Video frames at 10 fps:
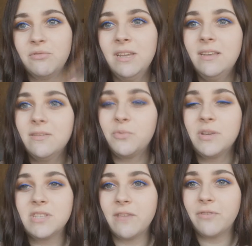read
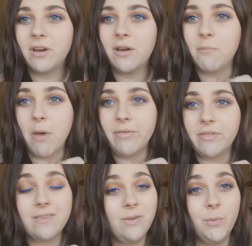whichever
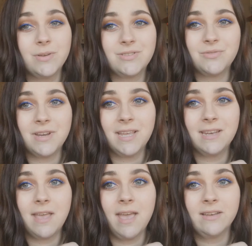month you want to
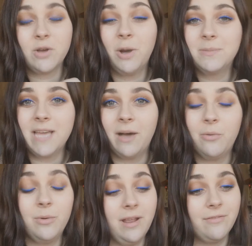read and opt out
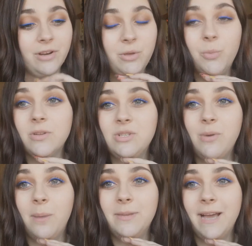whenever you want to
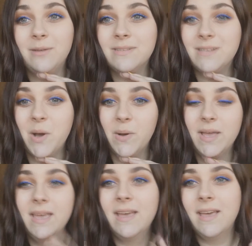opt out. So,
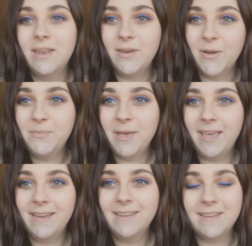no
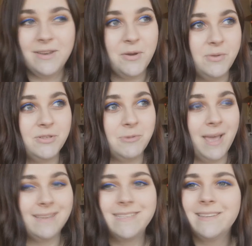pain, no
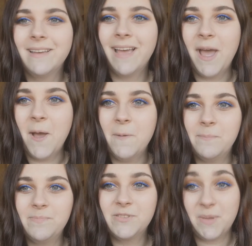sweat.
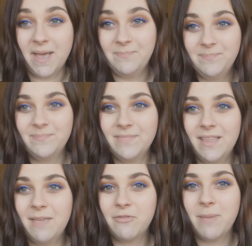Um, so, yeah,
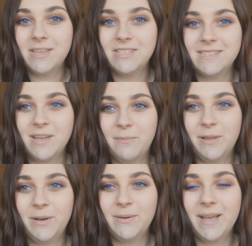information is down
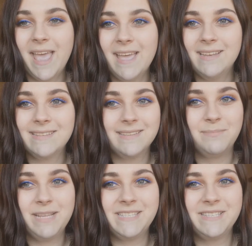below and please